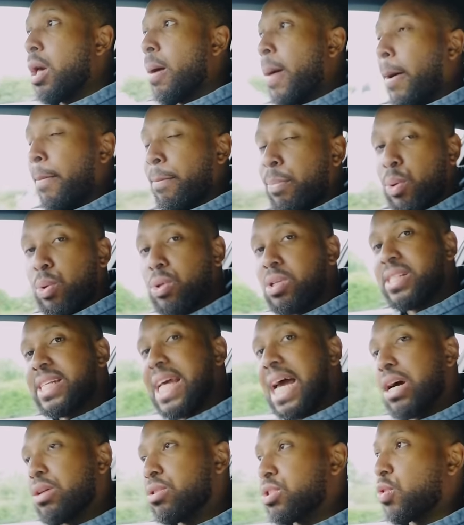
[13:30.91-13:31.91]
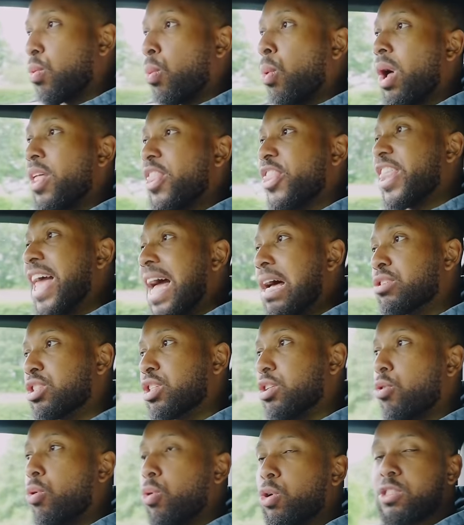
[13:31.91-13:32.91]
balls out to
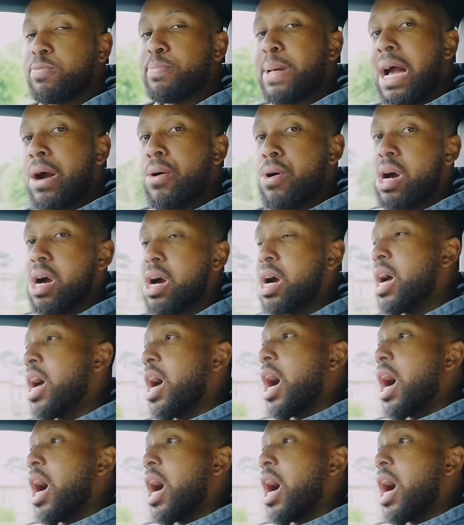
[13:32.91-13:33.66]
1,000 horsepower